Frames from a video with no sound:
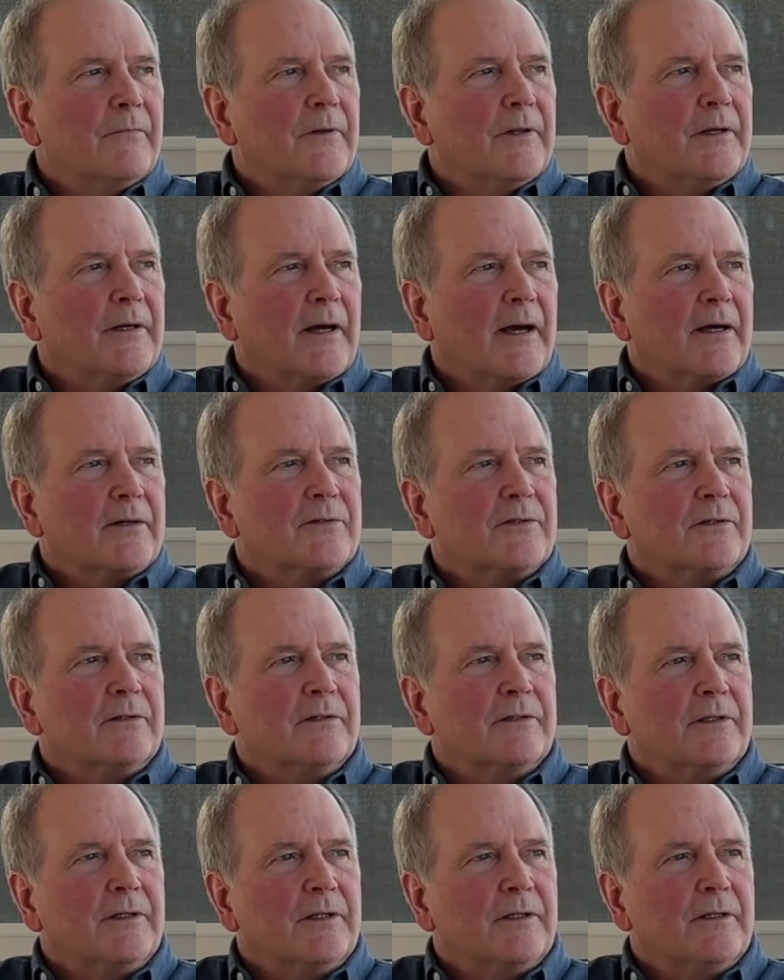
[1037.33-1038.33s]
they
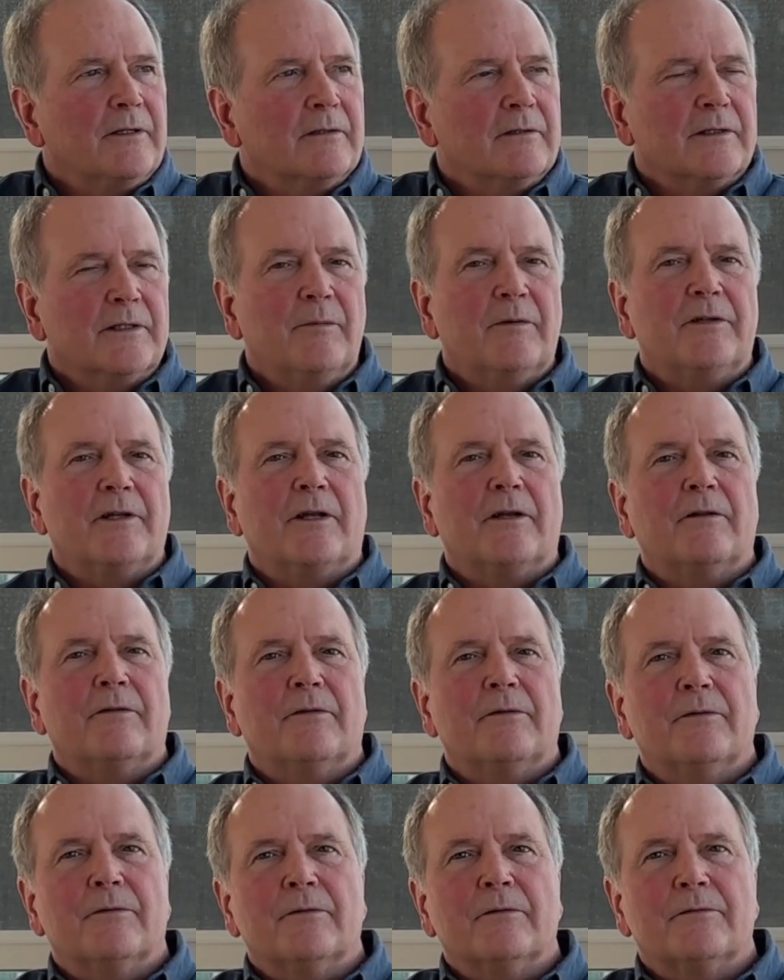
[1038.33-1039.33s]
actually eliminated
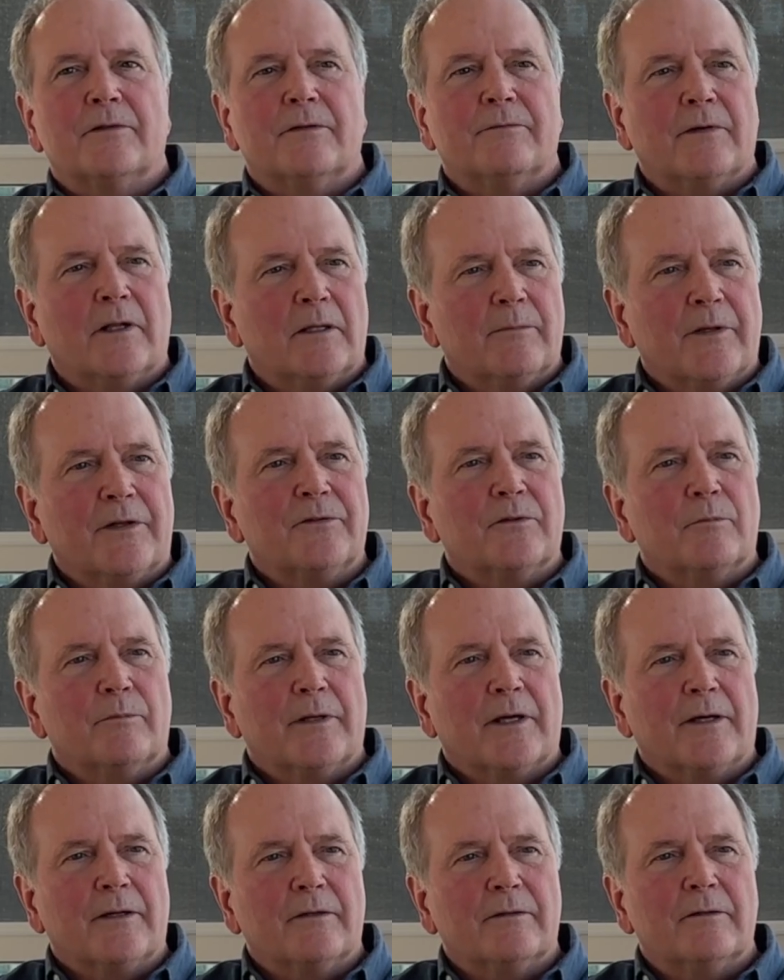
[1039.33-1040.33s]
their developmental
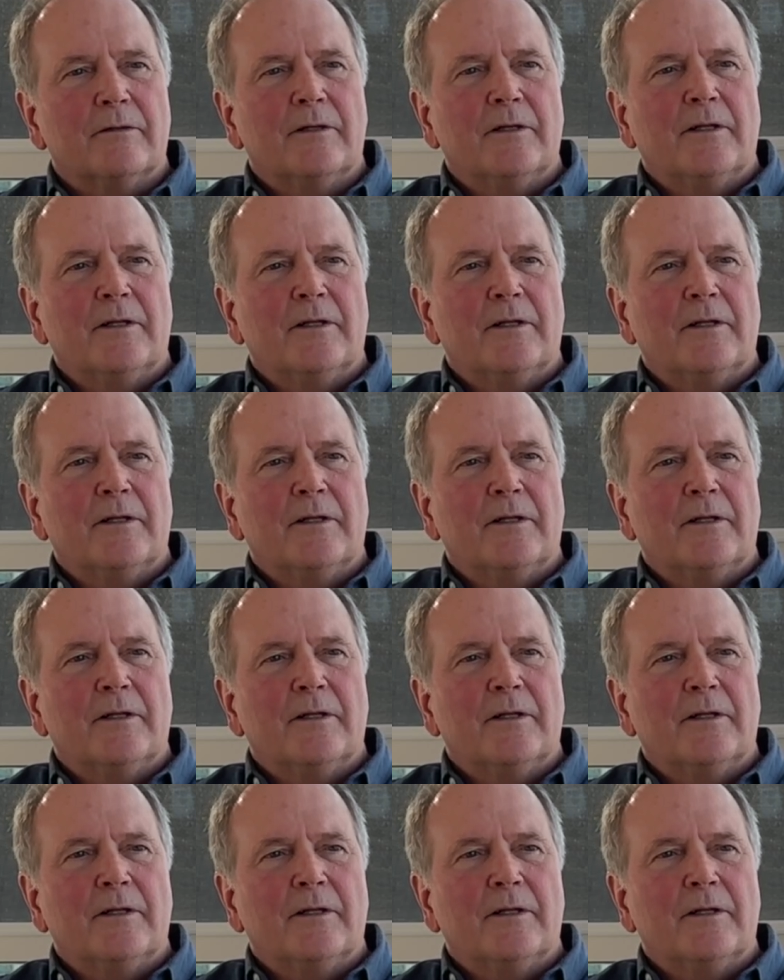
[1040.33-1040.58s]
panel.